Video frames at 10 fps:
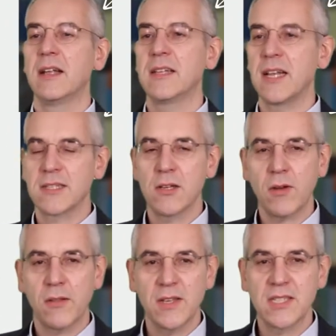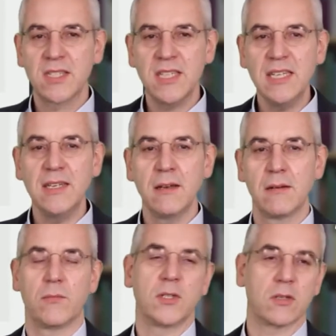Let's look at this C,
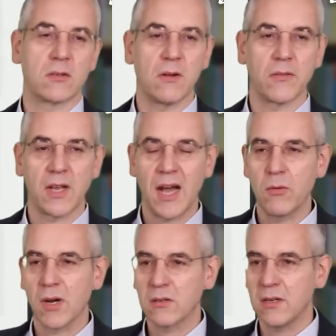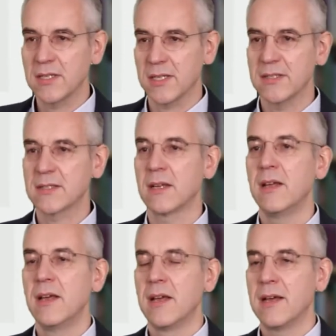which is called the Galois context,
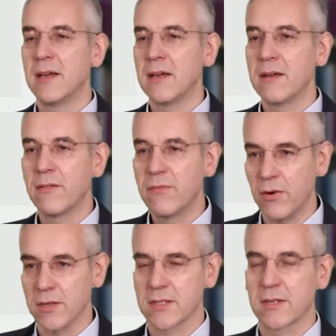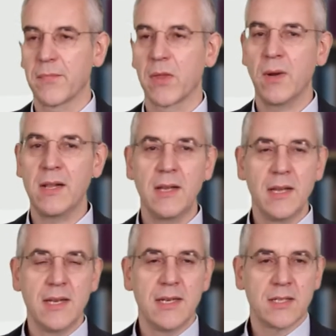uh, first. Well,
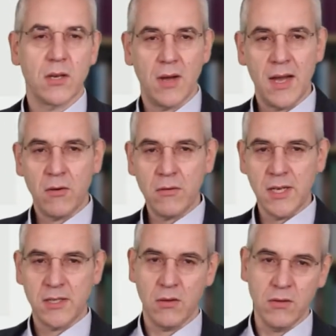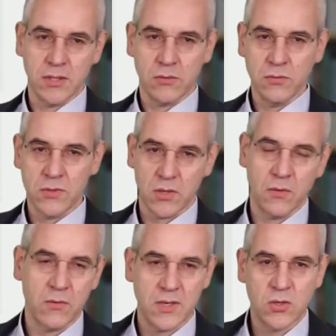so I already told you,
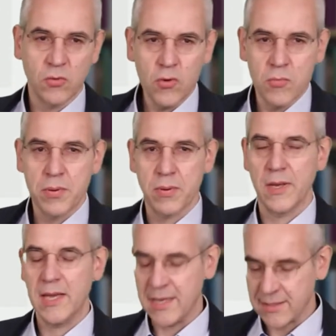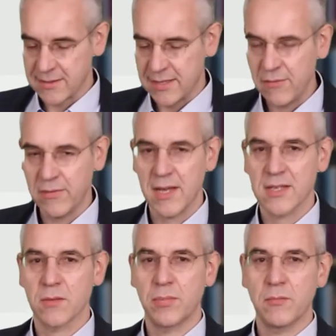so this group is given
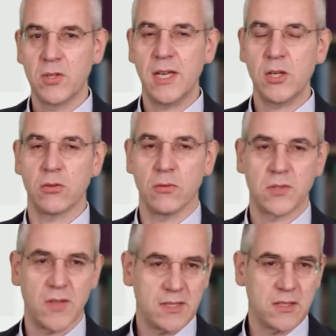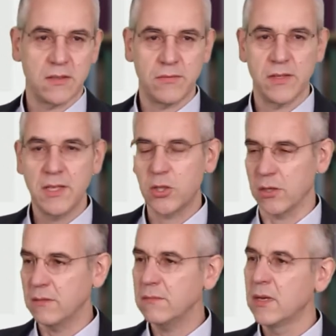as a permutation group. So that's a
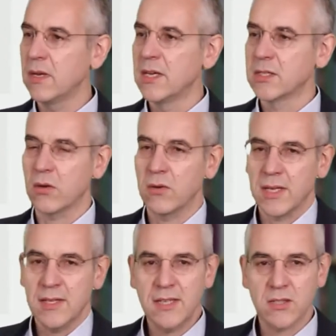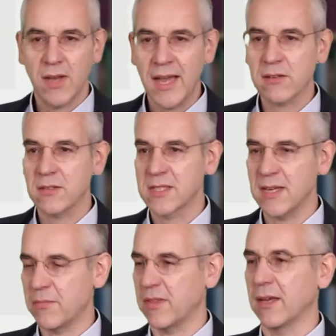definition. So it needs to act on
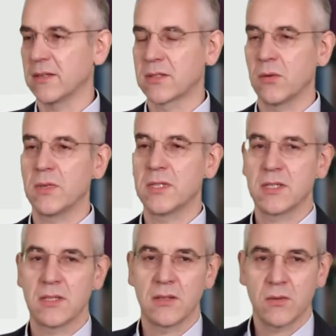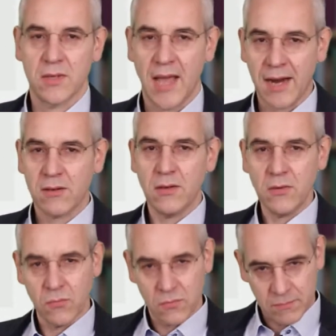something. So what does it act
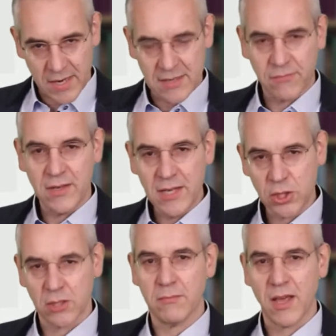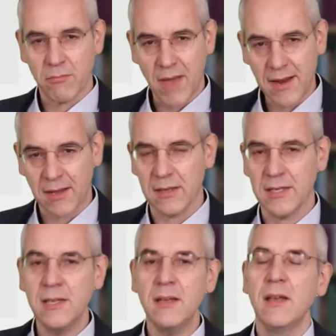on? By definition,
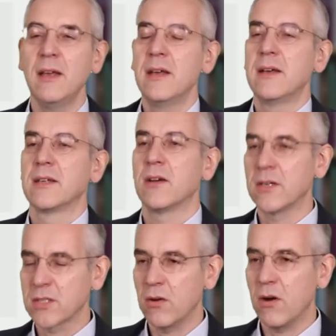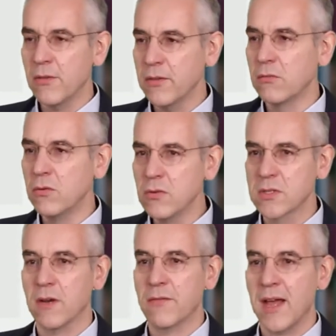mathematically, uh, so on the
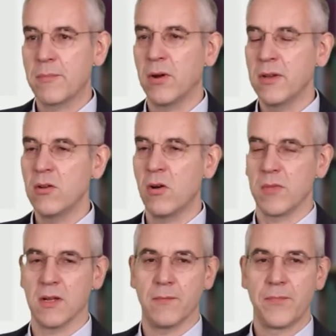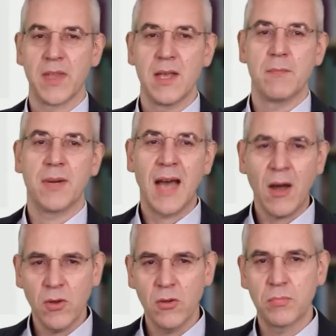roots of that polynomial. But
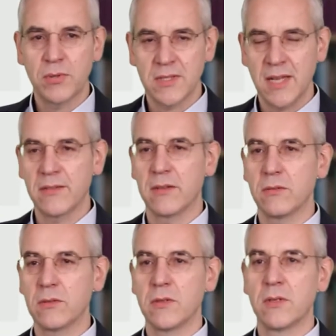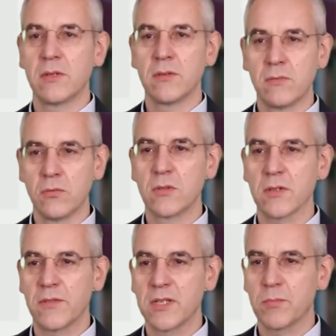how do you present the uh, roots
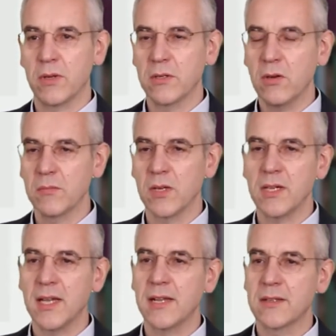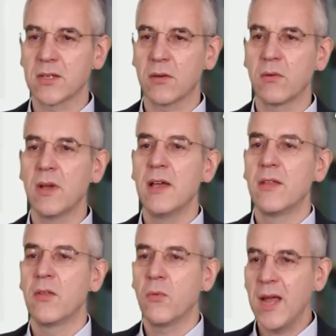of this polynomial? And so
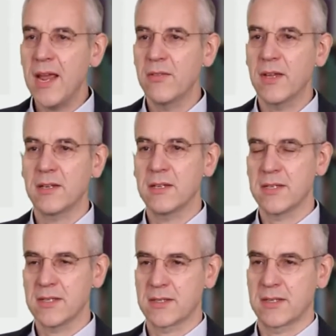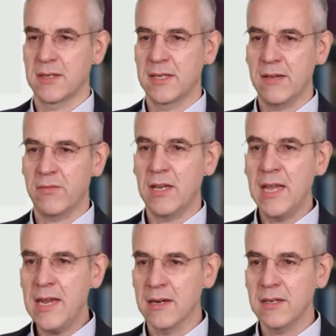the way that it is given
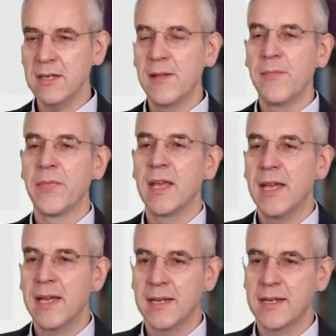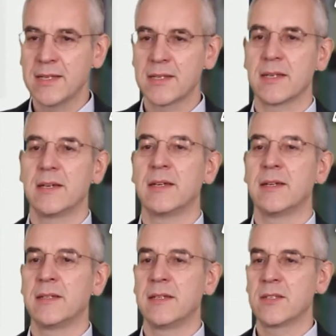here it is
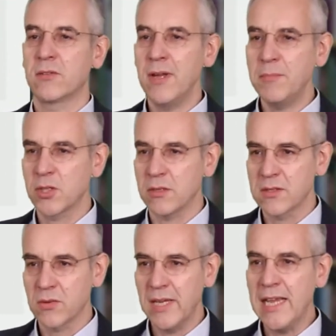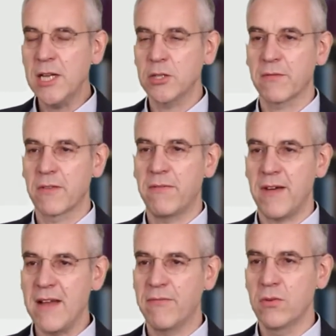a description. So each of the
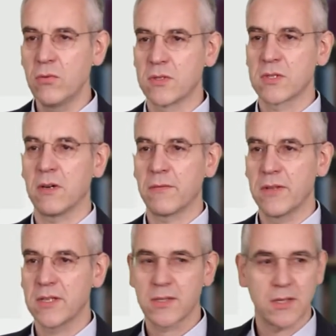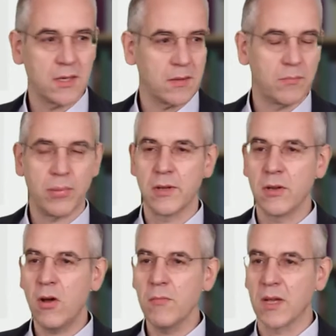five roots of this uh,
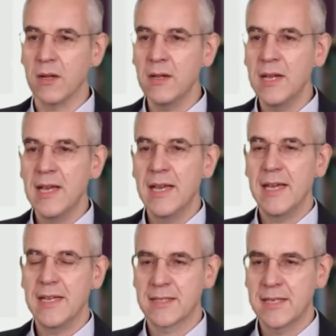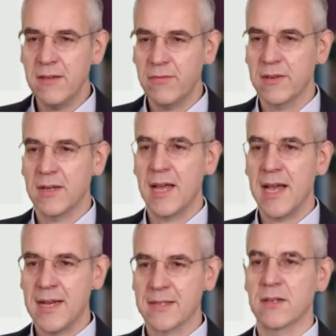polynomial is given
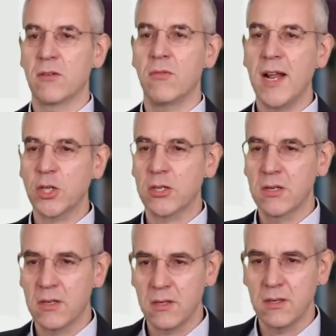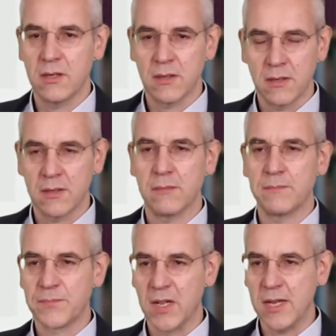as a rational
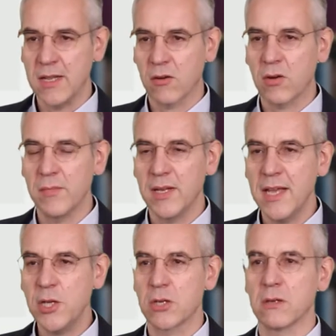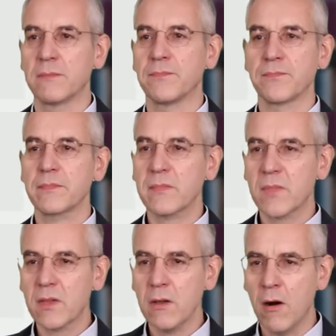um, linear combination
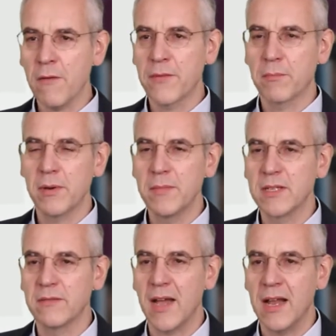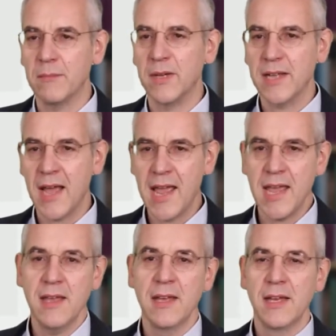of the primitive element
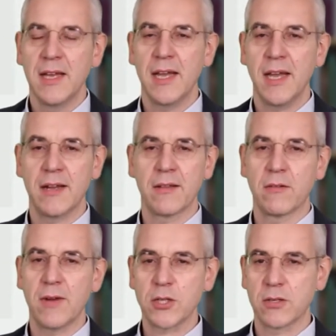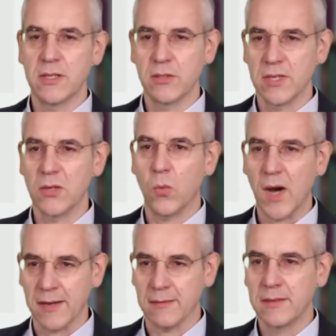A and the rational unit
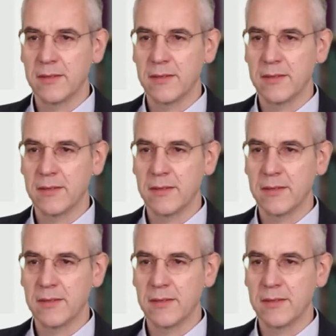1.